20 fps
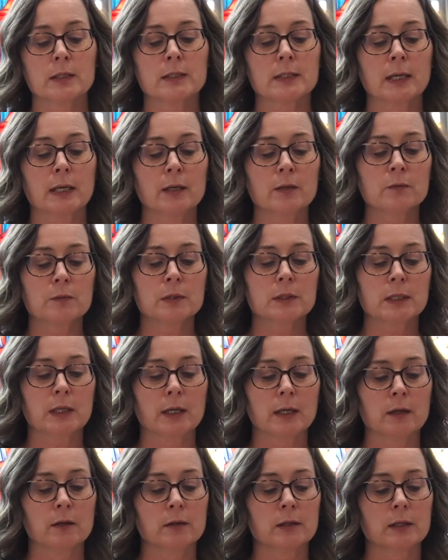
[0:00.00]
Dad
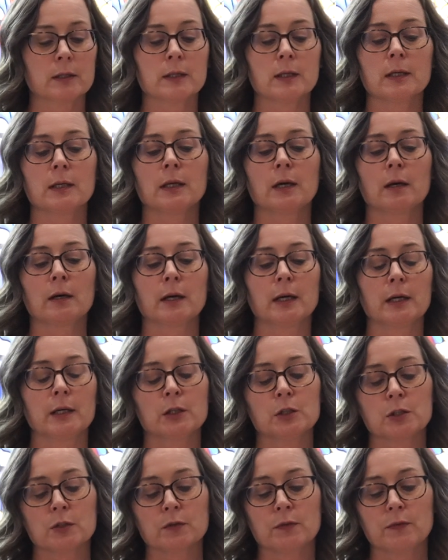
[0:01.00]
retired at the young
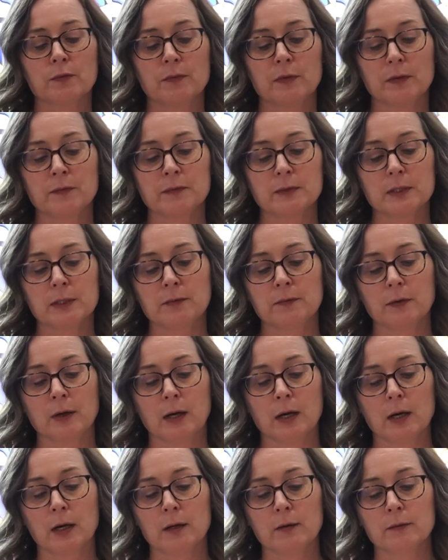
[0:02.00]
age of
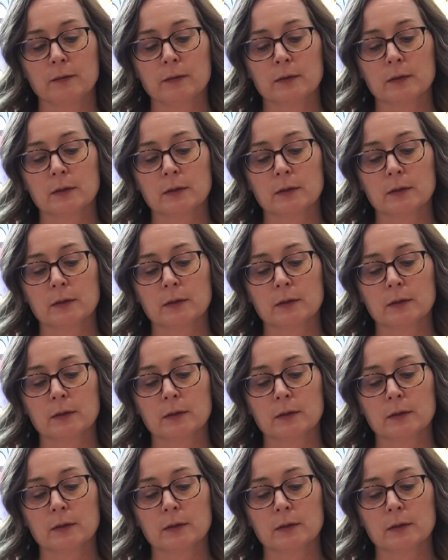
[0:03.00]
55.